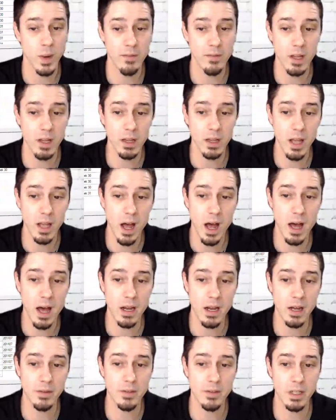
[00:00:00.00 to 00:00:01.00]
So we have a
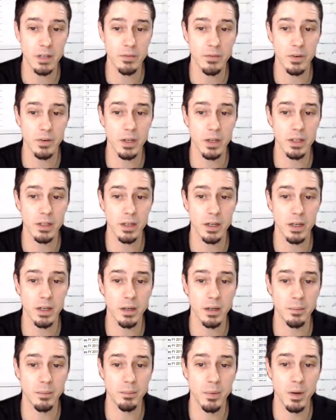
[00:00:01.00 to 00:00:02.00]
lot of different
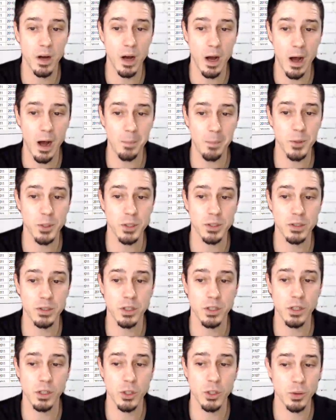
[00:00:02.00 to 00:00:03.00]

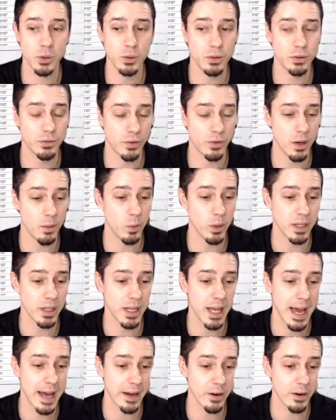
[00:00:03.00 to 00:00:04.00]
options to choose from
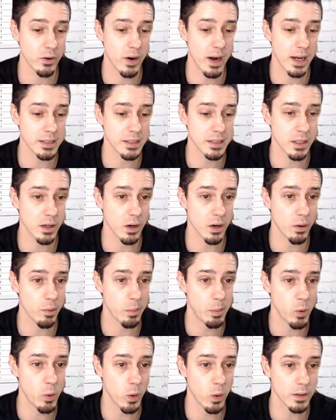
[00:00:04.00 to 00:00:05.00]
when categorizing our
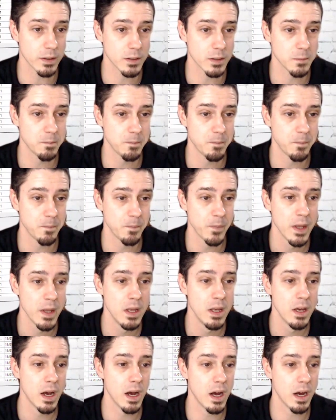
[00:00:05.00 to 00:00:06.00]
reports.
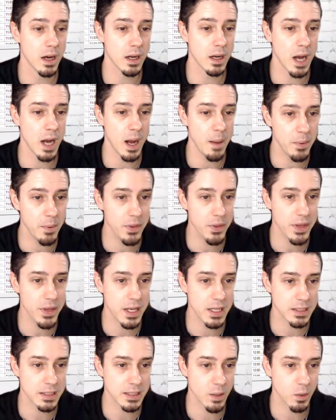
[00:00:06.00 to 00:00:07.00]
A couple
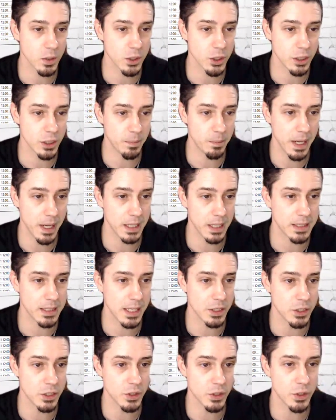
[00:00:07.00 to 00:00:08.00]
things I want you to pay
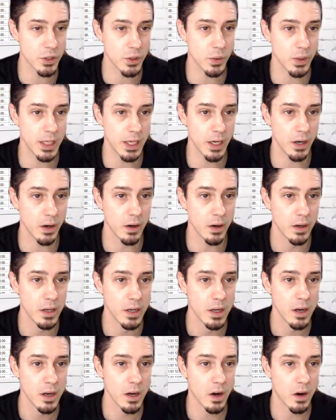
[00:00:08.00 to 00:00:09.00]
attention to here
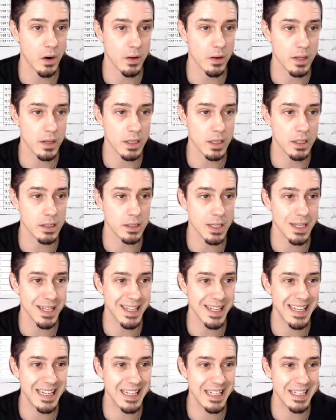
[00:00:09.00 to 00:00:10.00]
are these
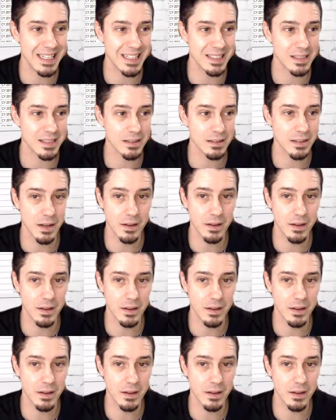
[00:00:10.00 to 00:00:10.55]
keys.